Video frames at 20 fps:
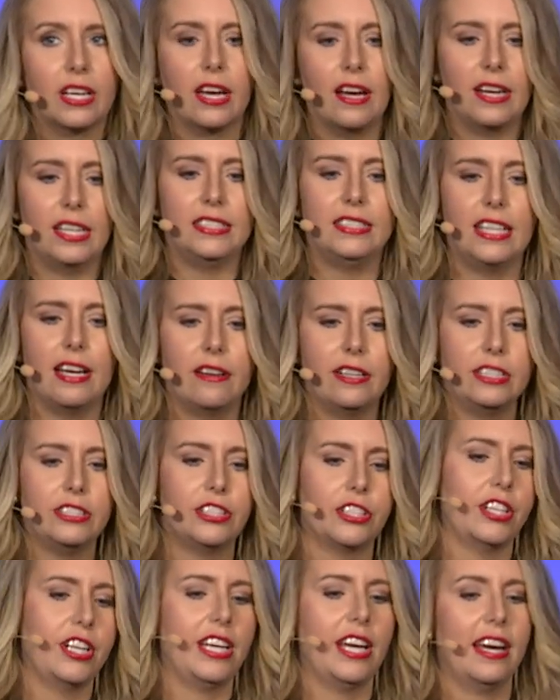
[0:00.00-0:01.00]
kind of down and
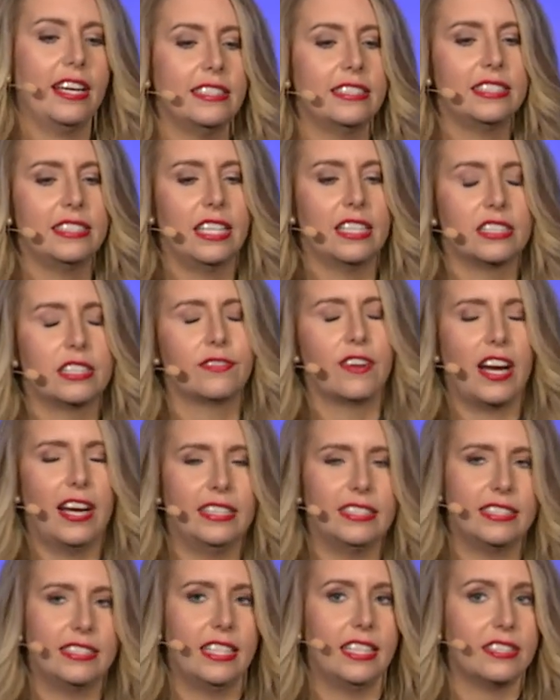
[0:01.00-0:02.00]
dirty ICS for
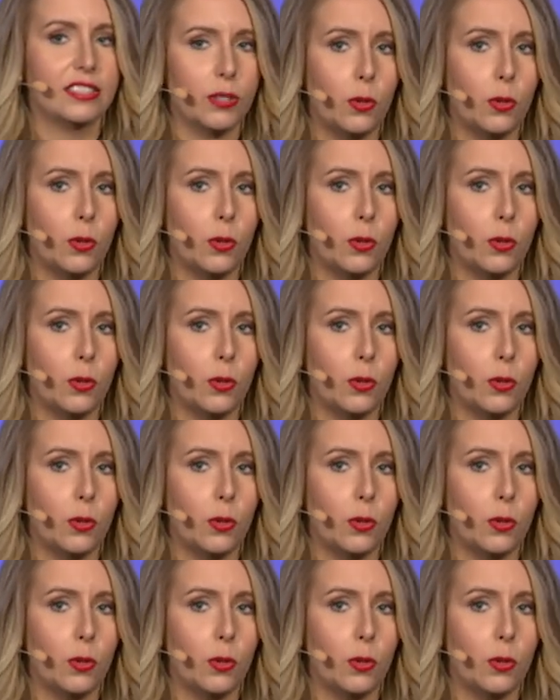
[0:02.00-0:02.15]
ICS